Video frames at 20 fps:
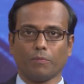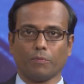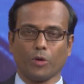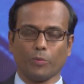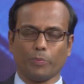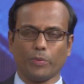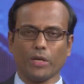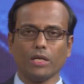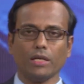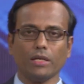
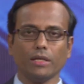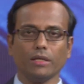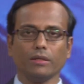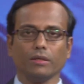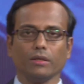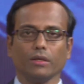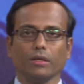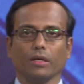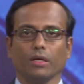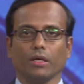properly,
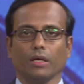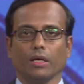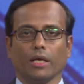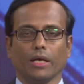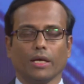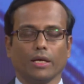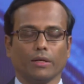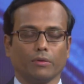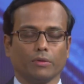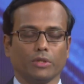
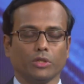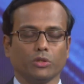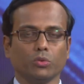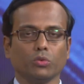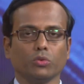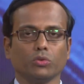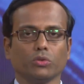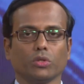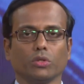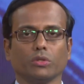and
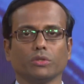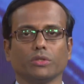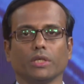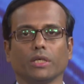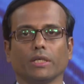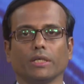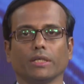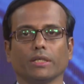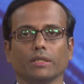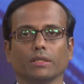issues
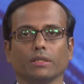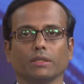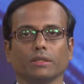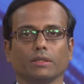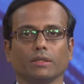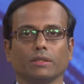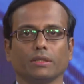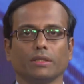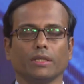concerning